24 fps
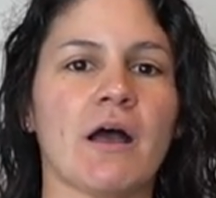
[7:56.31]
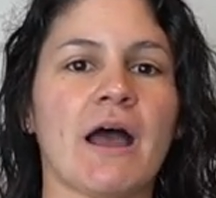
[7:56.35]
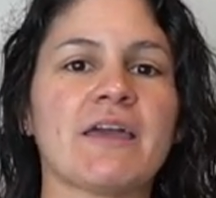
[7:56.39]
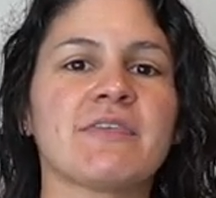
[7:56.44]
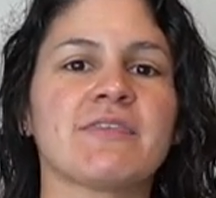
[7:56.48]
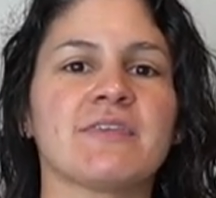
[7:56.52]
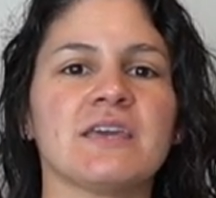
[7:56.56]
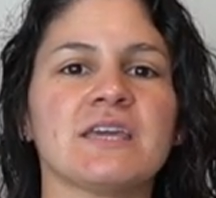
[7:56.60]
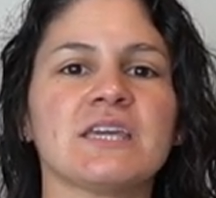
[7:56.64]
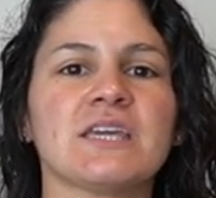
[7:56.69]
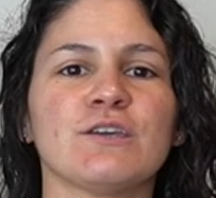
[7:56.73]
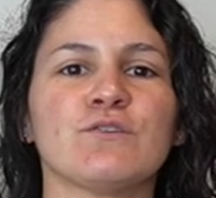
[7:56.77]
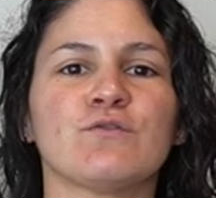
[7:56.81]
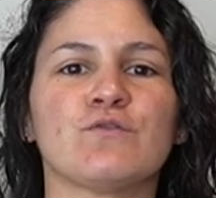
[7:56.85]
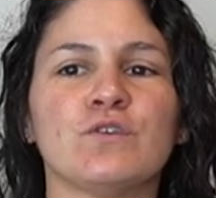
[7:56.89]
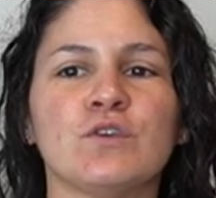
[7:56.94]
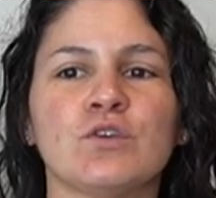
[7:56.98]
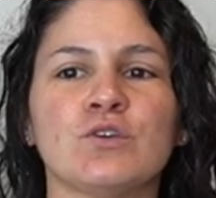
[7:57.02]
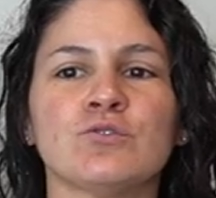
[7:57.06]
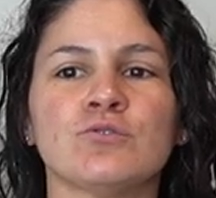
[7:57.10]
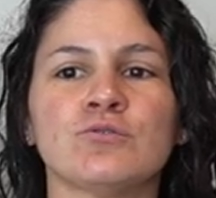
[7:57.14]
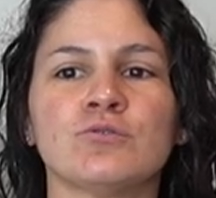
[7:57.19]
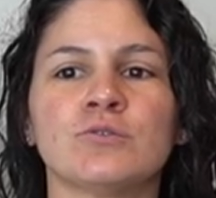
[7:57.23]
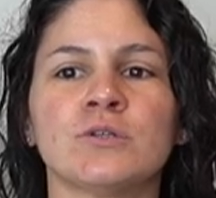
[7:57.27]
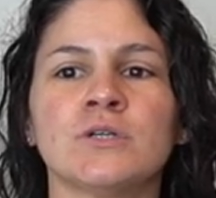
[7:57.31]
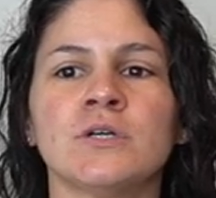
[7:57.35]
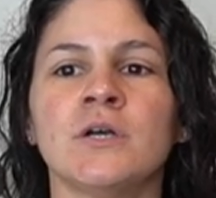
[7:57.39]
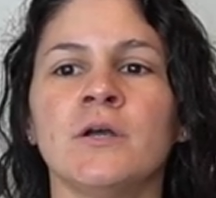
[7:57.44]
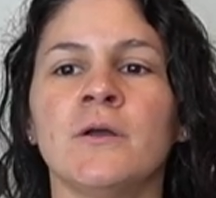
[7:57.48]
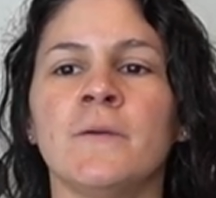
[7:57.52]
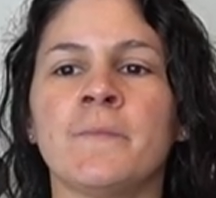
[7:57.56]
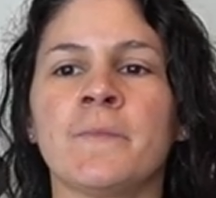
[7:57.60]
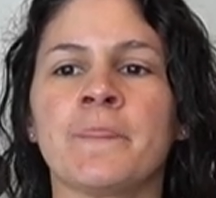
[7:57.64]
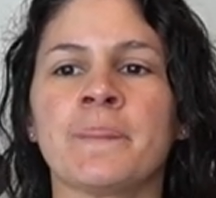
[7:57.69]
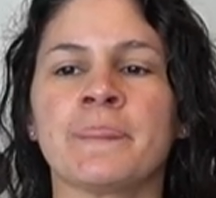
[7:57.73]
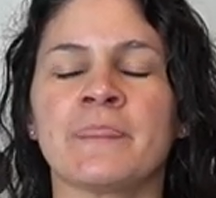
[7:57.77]
I think if
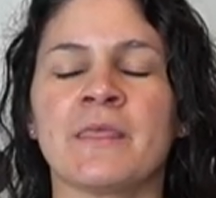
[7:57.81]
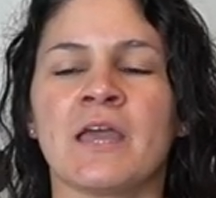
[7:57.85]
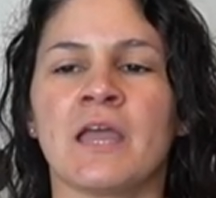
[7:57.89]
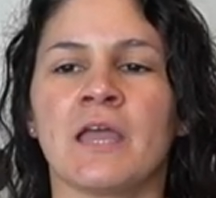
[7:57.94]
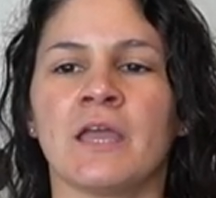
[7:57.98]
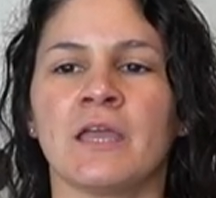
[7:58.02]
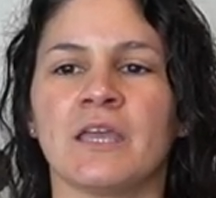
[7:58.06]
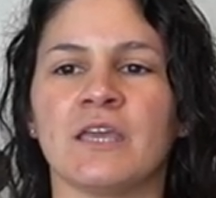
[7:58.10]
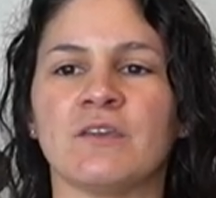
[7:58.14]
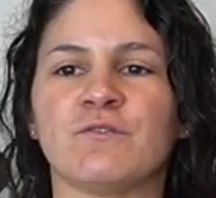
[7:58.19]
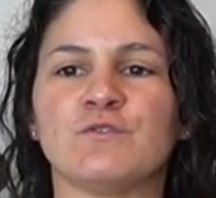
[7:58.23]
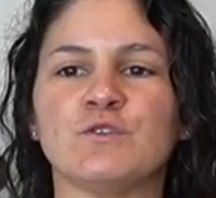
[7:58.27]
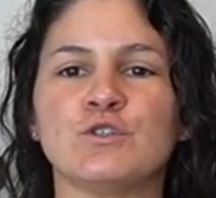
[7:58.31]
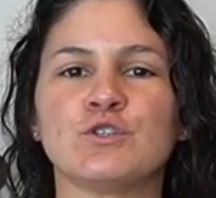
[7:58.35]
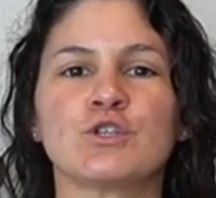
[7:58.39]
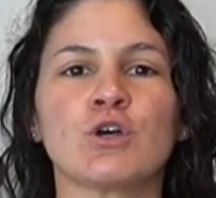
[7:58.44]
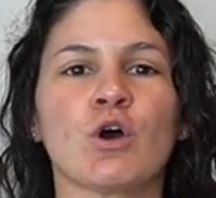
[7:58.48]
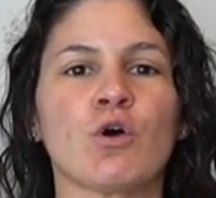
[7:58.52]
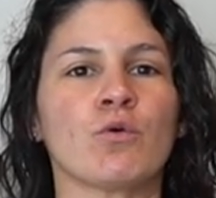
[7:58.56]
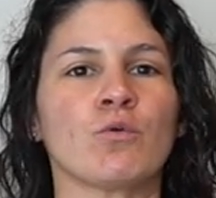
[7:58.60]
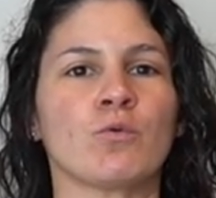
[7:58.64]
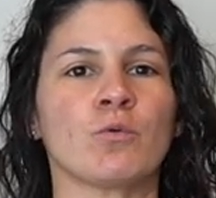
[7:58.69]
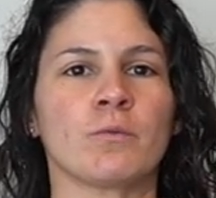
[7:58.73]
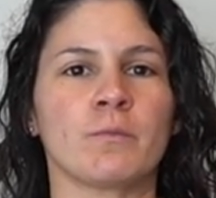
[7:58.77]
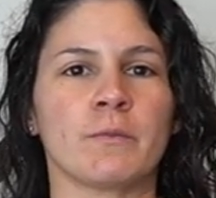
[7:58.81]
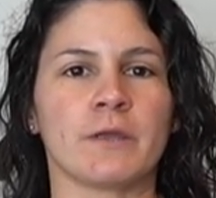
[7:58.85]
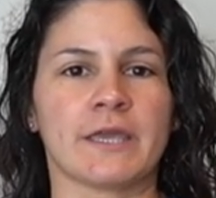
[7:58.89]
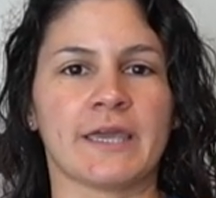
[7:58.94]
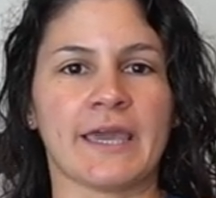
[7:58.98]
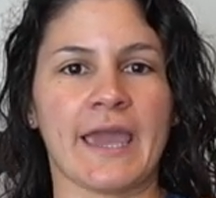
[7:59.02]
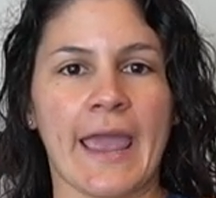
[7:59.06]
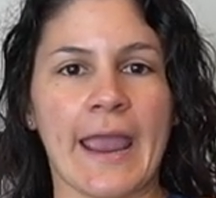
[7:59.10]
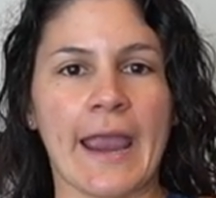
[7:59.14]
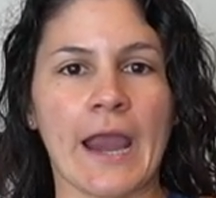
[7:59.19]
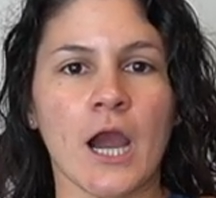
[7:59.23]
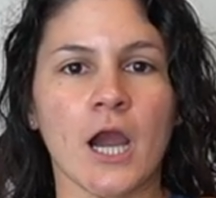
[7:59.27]
you don't
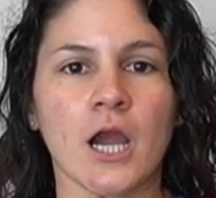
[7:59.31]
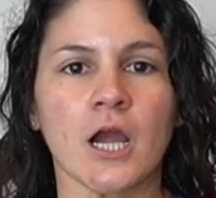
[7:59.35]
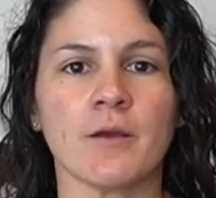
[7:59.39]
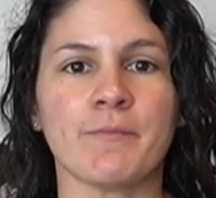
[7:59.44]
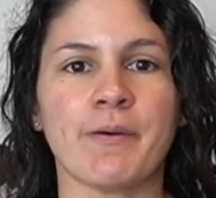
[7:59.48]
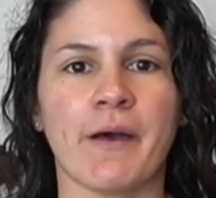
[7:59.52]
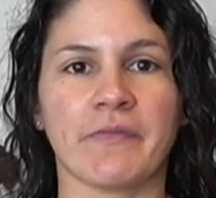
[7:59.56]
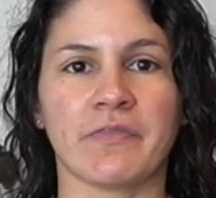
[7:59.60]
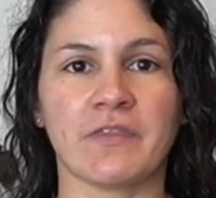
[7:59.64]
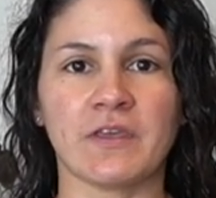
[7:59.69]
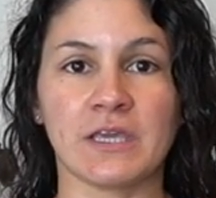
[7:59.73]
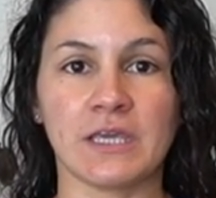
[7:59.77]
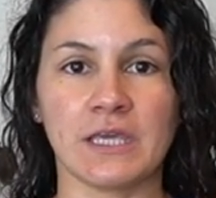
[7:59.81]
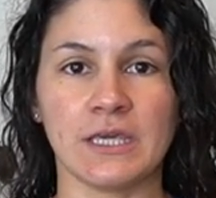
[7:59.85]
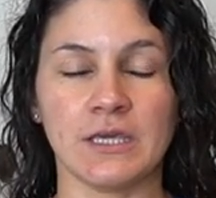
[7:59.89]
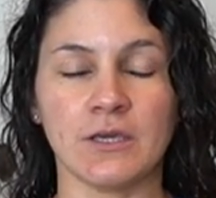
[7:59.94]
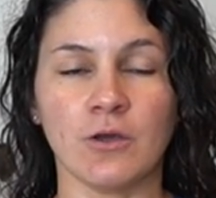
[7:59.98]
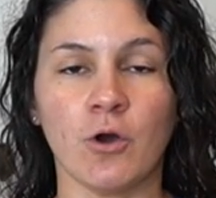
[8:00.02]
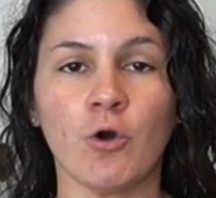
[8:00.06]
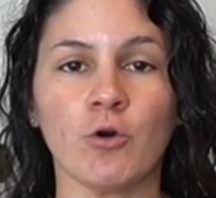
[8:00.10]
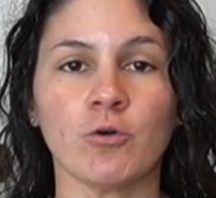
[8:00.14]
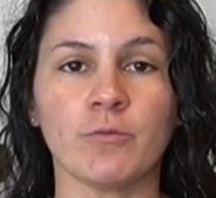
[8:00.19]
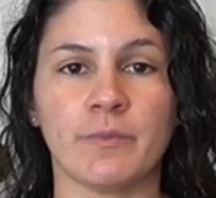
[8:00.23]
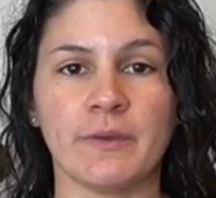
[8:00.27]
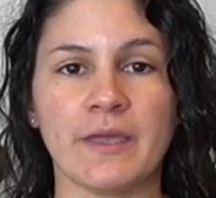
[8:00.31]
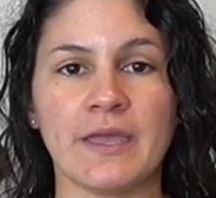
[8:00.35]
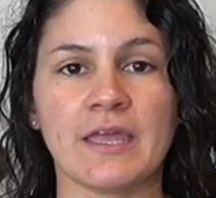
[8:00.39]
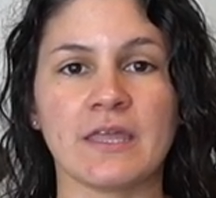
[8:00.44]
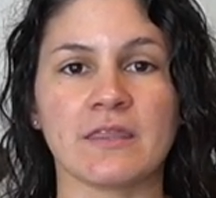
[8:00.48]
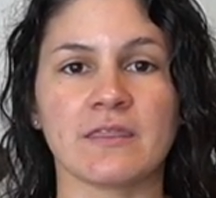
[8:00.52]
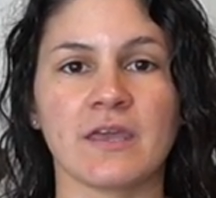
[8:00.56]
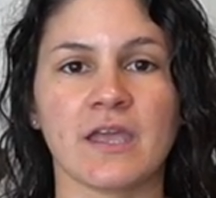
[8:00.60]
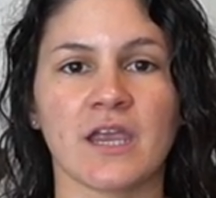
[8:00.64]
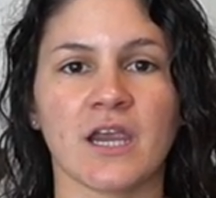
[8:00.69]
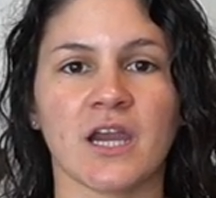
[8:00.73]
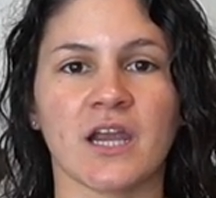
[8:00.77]
care about the keyhole
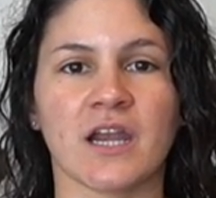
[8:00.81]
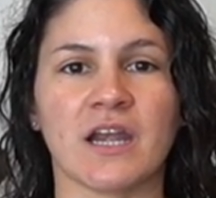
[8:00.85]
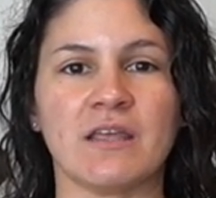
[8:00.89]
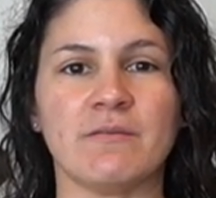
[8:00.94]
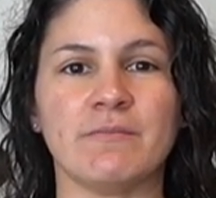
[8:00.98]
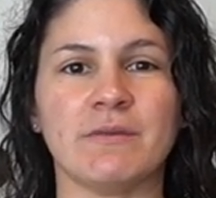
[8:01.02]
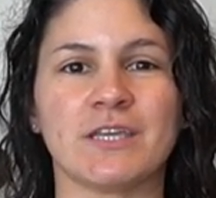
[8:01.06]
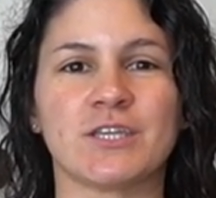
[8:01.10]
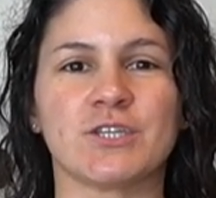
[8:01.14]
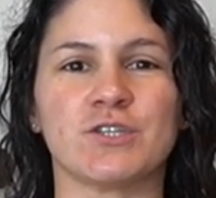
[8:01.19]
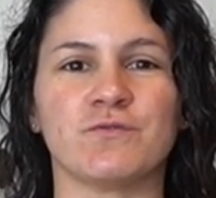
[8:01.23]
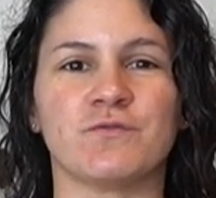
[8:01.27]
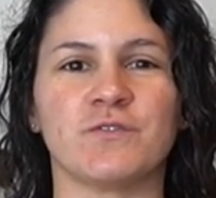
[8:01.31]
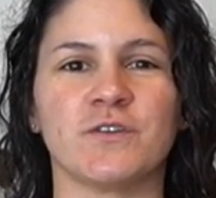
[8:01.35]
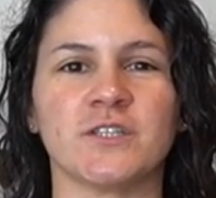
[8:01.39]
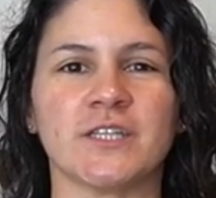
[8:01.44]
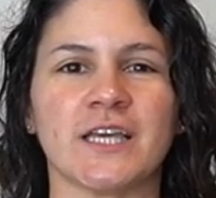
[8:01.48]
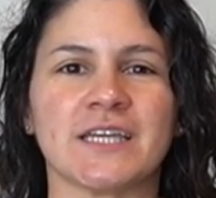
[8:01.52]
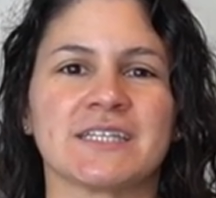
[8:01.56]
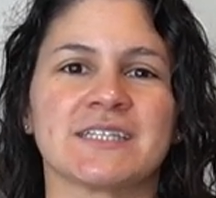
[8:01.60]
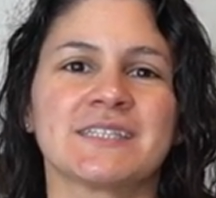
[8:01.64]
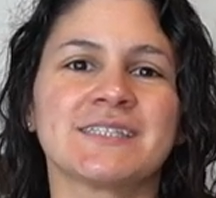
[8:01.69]
being there and it makes you feel like